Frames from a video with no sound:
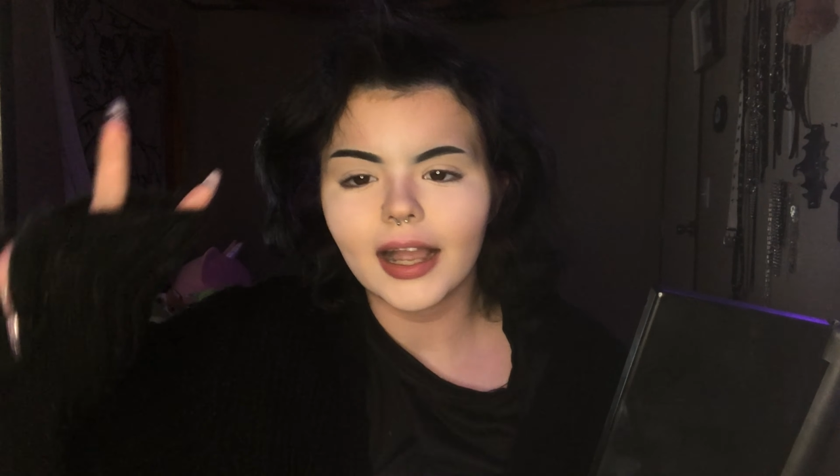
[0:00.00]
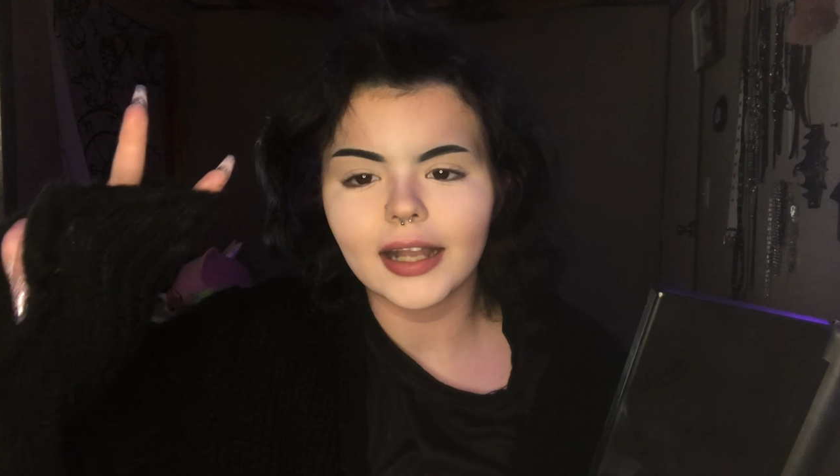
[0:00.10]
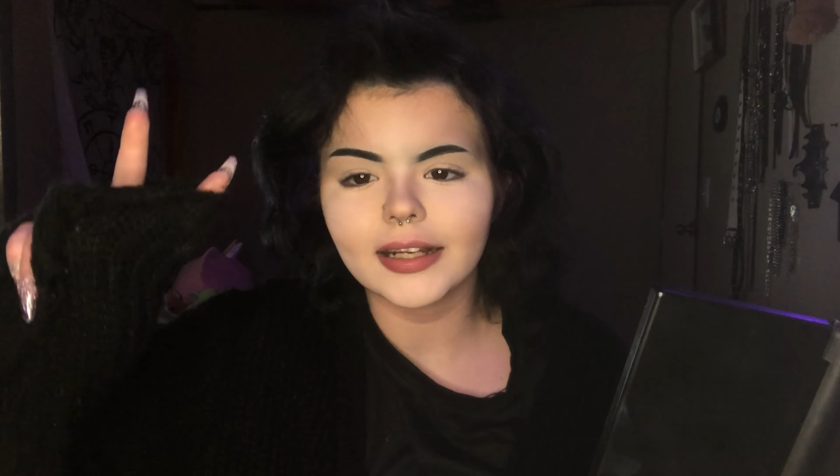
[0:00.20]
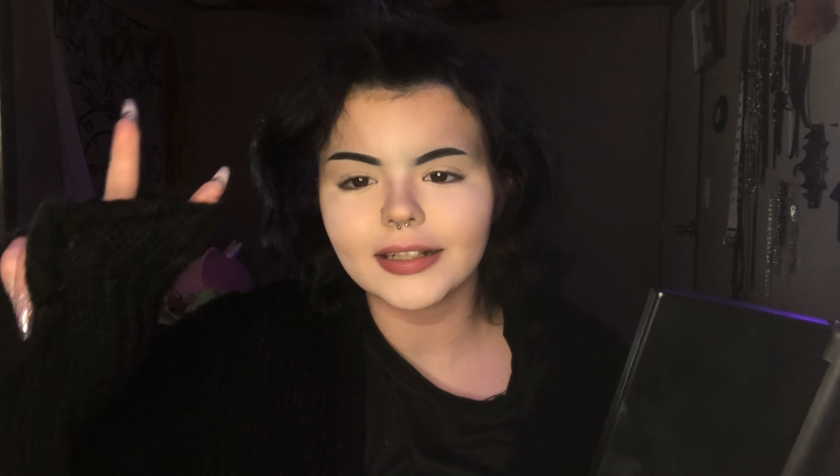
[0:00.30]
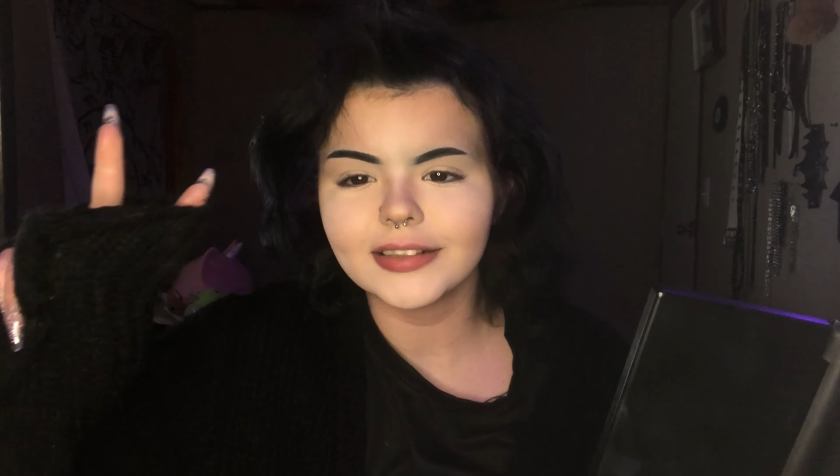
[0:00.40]

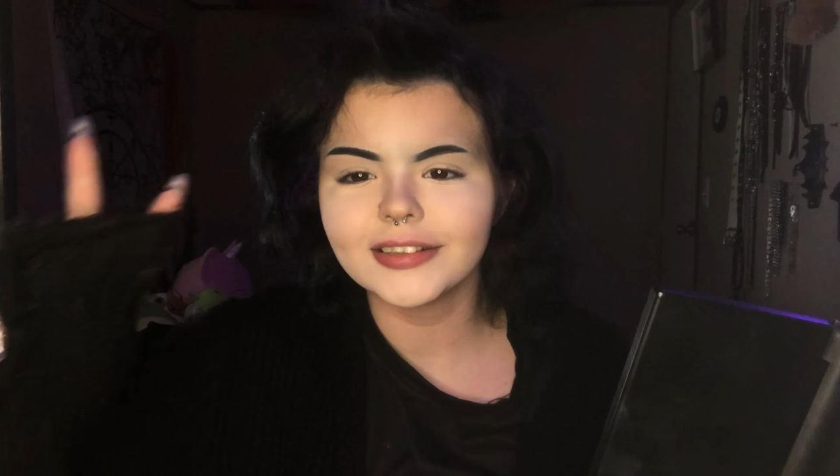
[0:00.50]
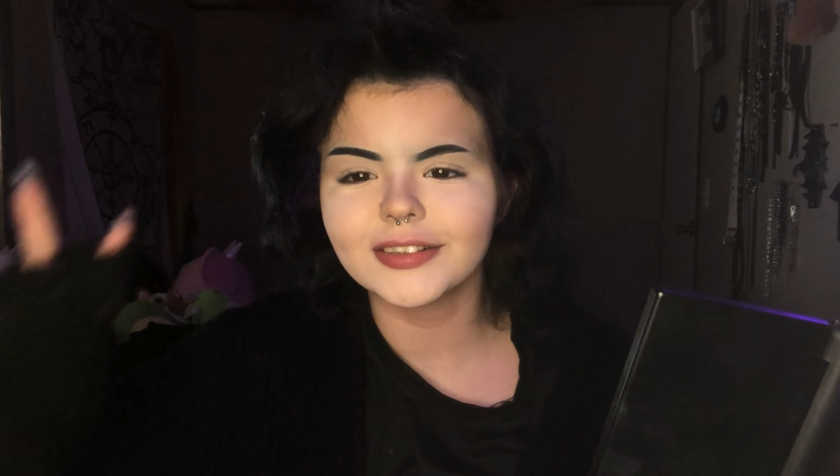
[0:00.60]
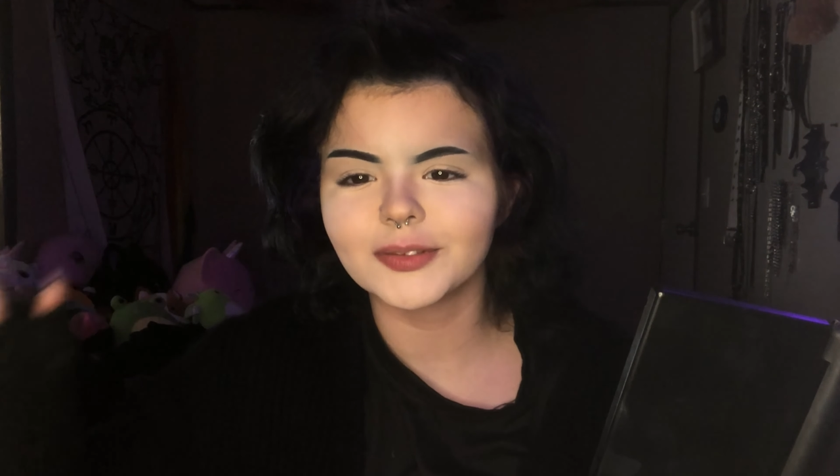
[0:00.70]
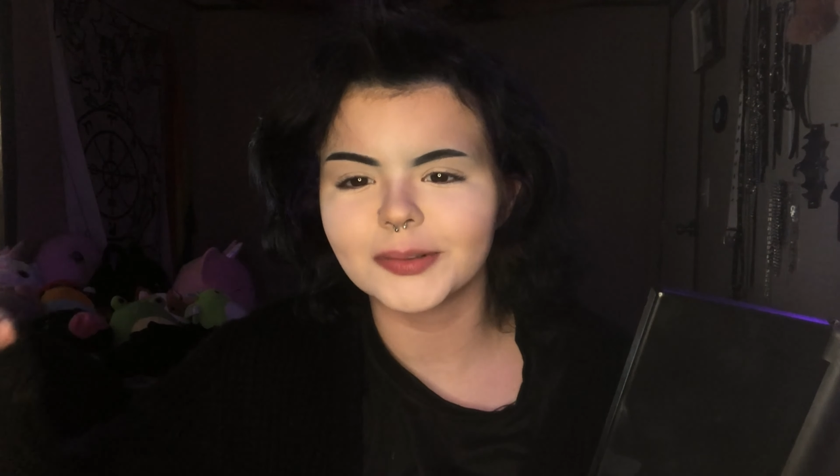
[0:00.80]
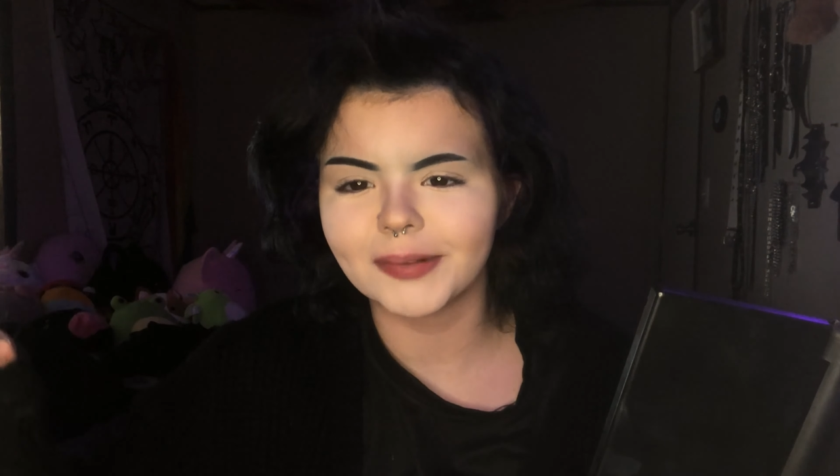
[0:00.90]
Hi guys,
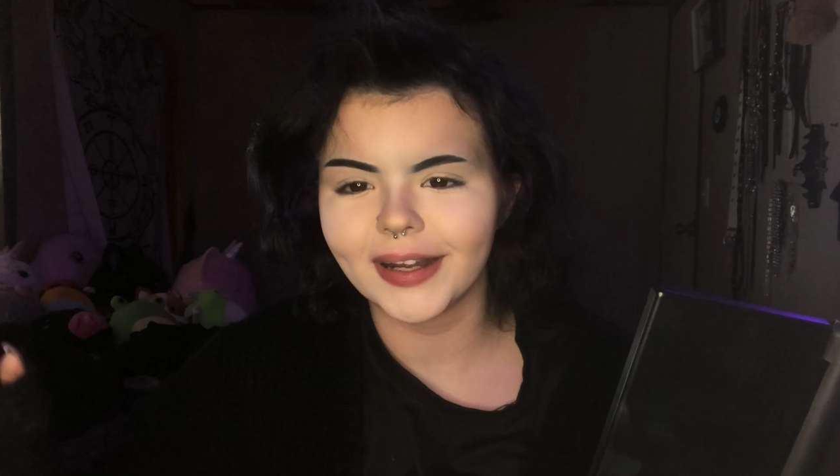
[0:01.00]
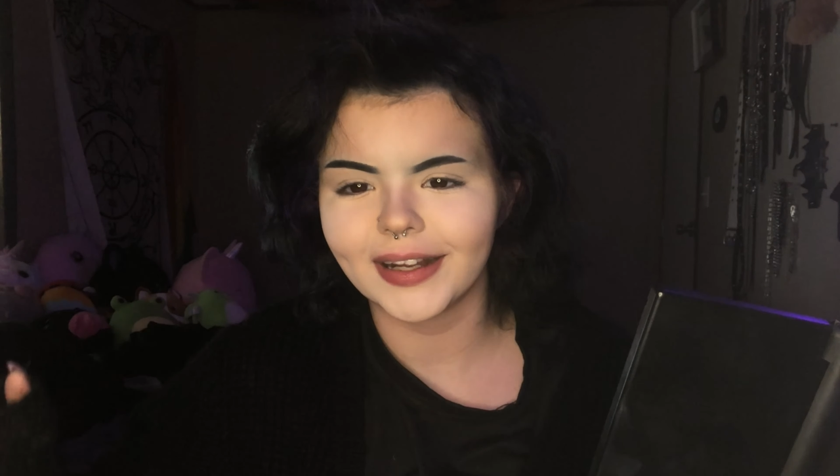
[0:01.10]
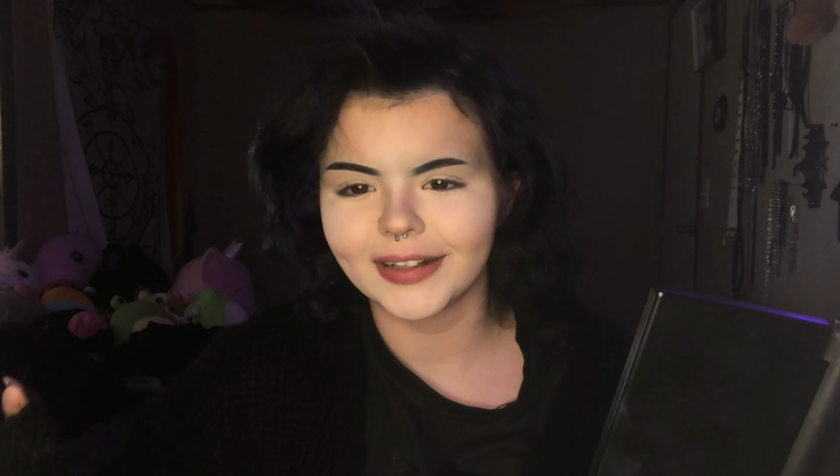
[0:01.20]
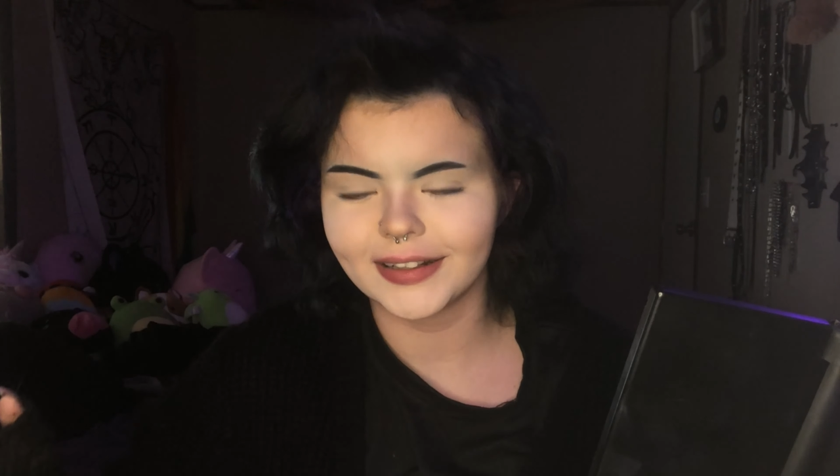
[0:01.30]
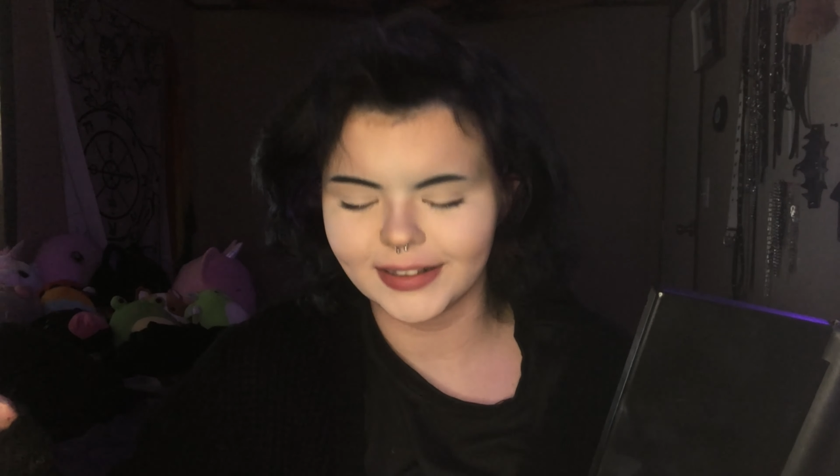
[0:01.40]
we're back
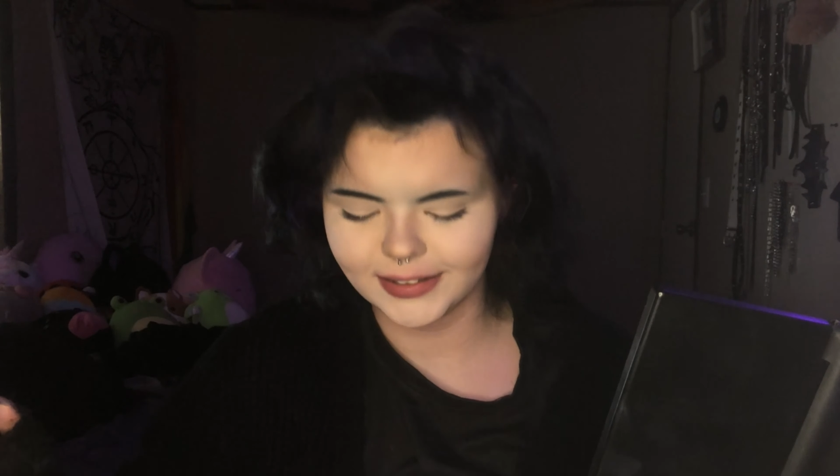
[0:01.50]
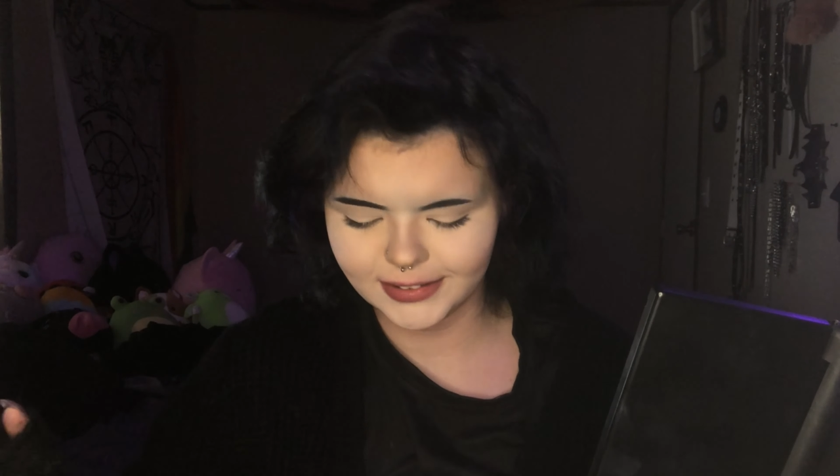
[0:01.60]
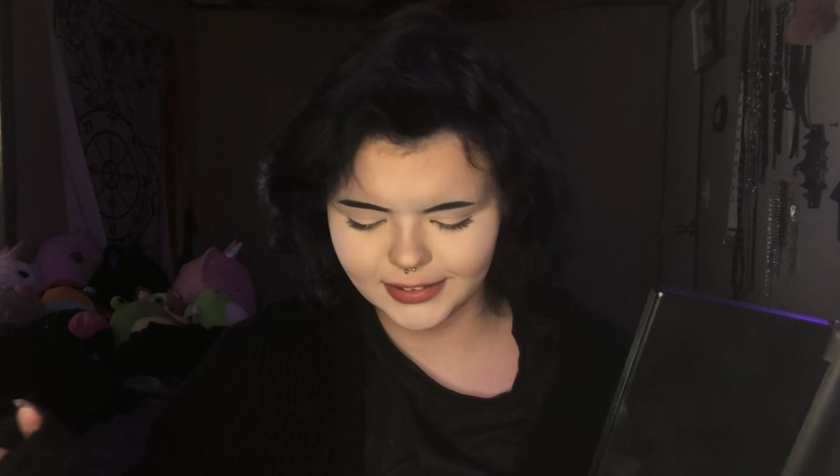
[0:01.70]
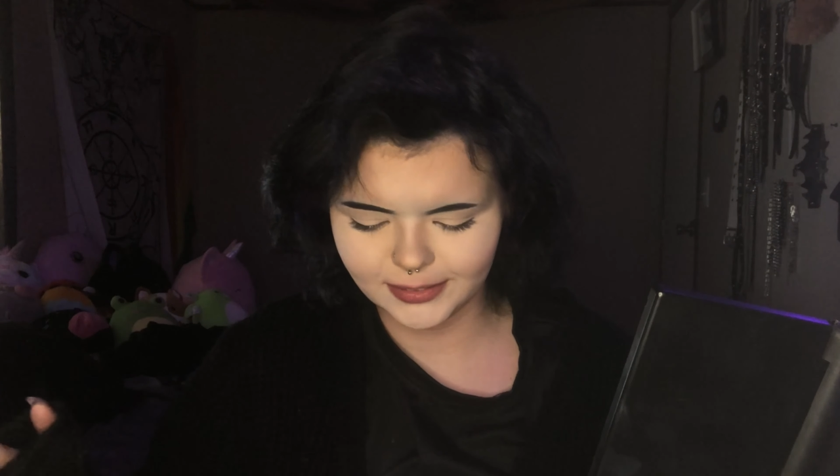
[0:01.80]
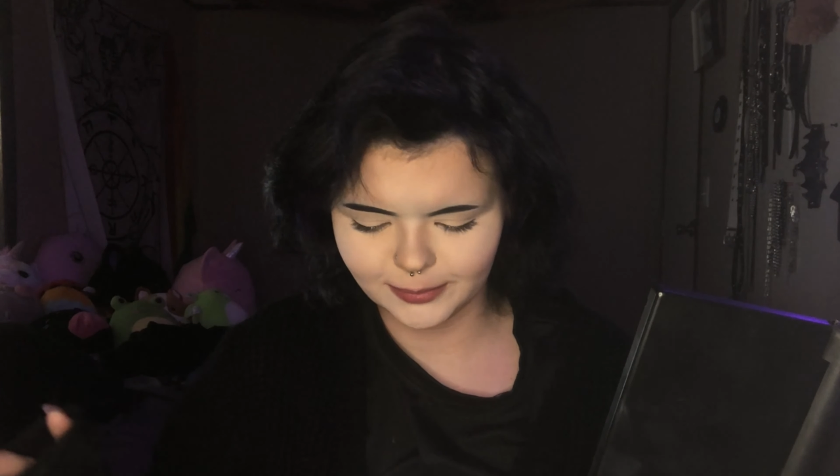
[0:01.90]
and